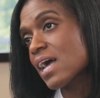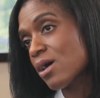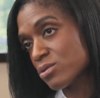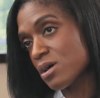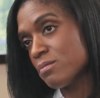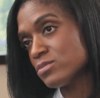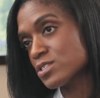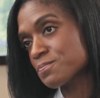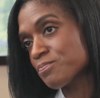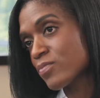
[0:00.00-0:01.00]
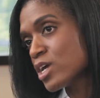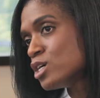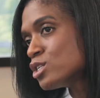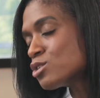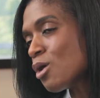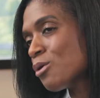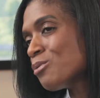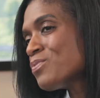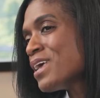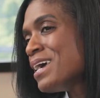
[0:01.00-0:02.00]
outcomes.
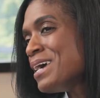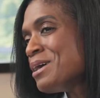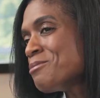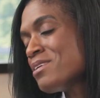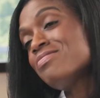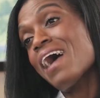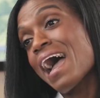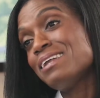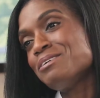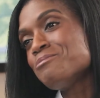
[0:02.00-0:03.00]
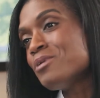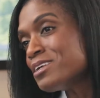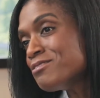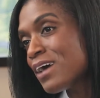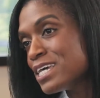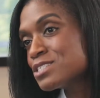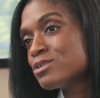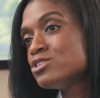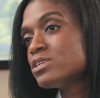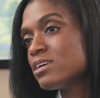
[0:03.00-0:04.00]
So with that, what advice
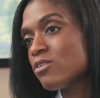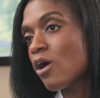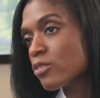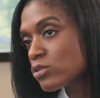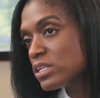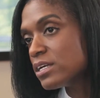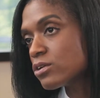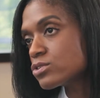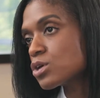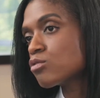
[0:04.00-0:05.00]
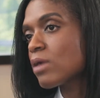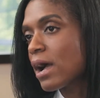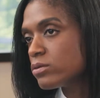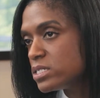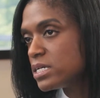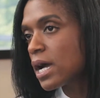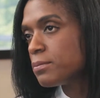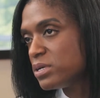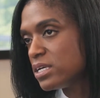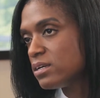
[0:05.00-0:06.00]
would you give other leaders around
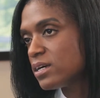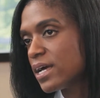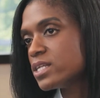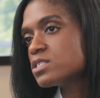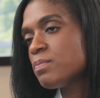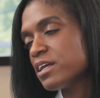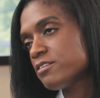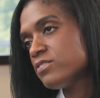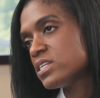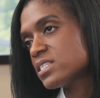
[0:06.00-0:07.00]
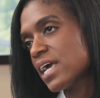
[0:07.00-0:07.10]
DIB and its benefits